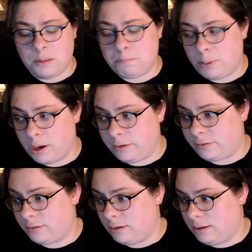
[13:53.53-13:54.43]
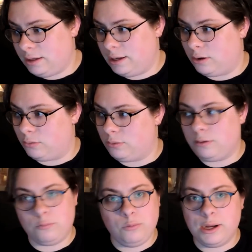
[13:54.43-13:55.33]
but you know,
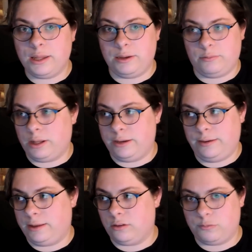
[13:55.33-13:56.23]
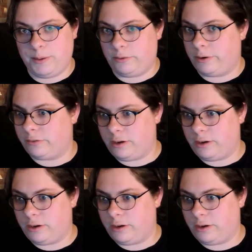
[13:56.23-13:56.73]
really, really take those big risks.